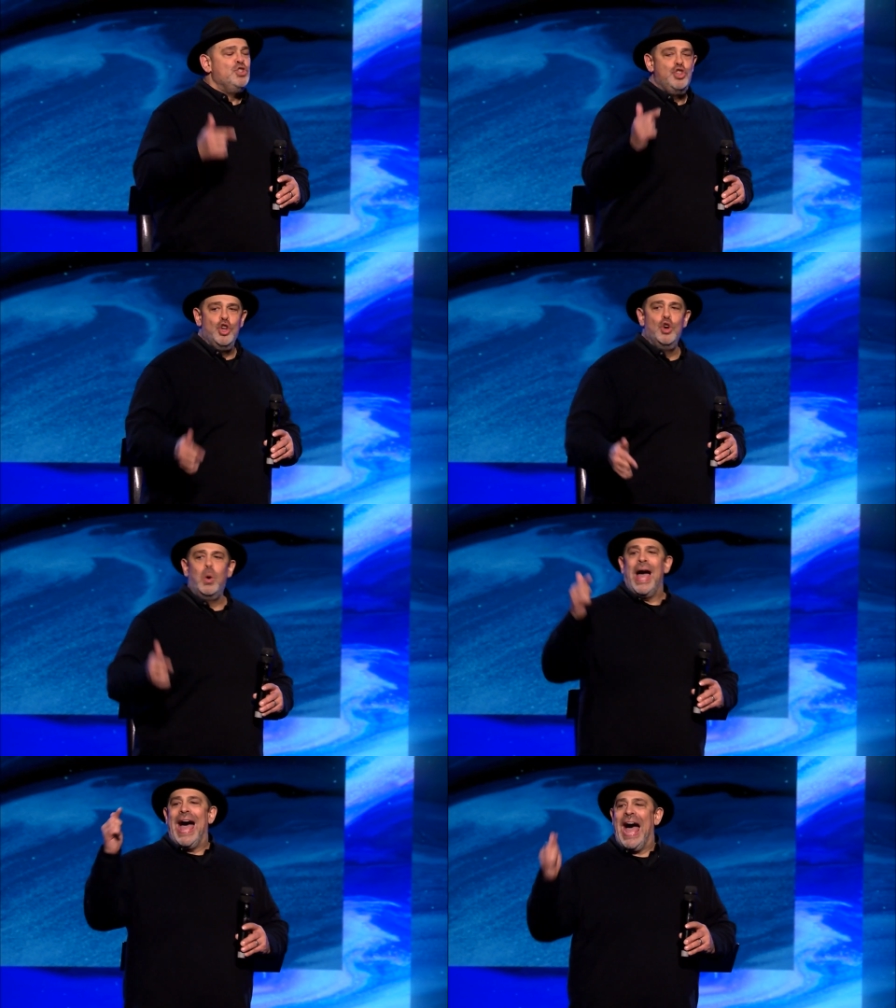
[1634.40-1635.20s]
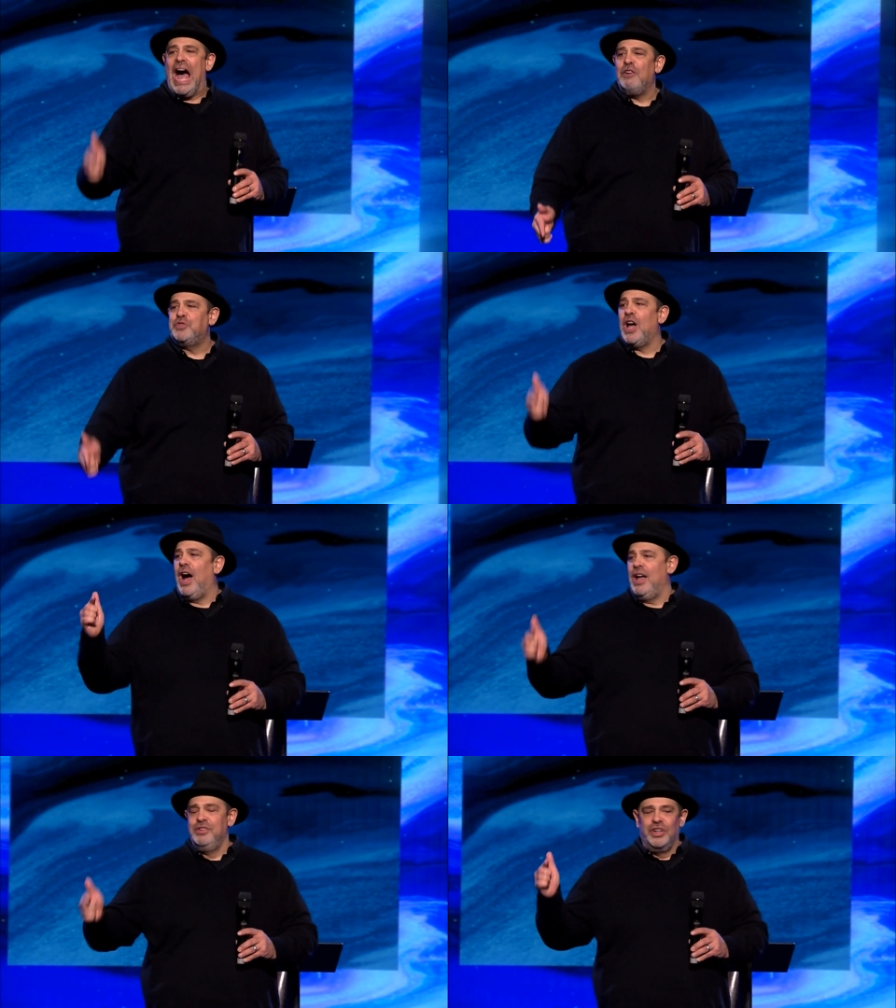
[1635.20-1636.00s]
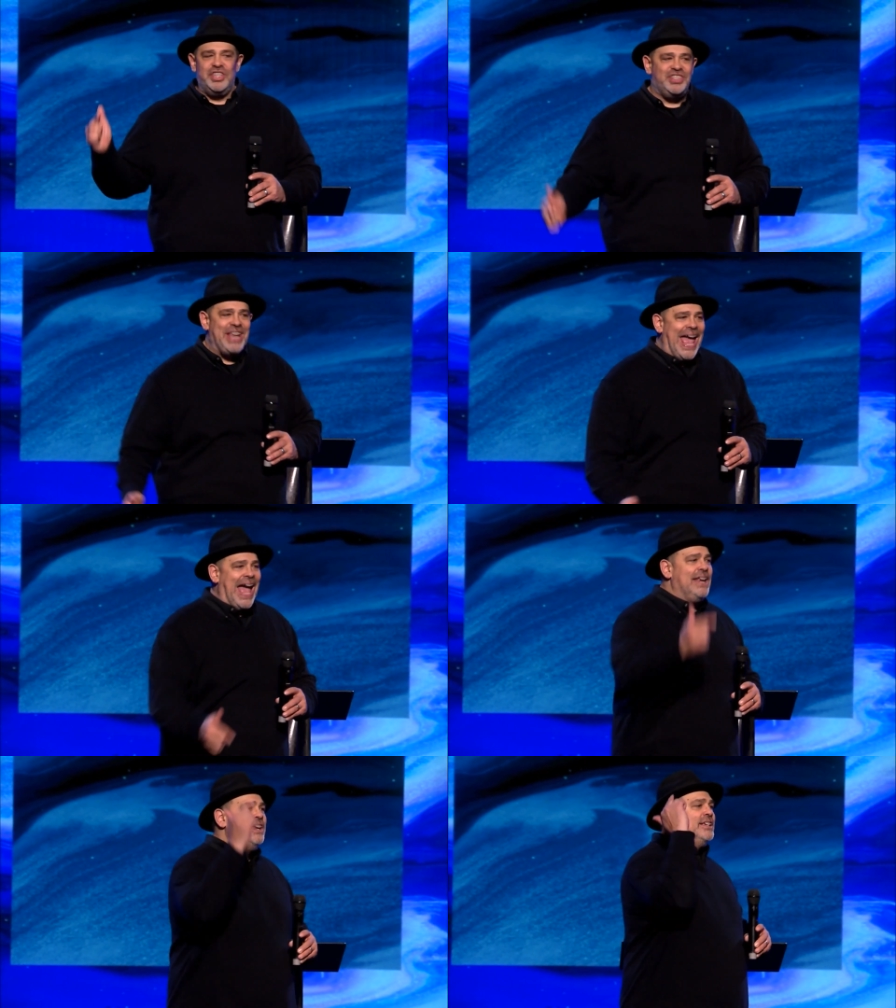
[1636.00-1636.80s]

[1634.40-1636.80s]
you have to understand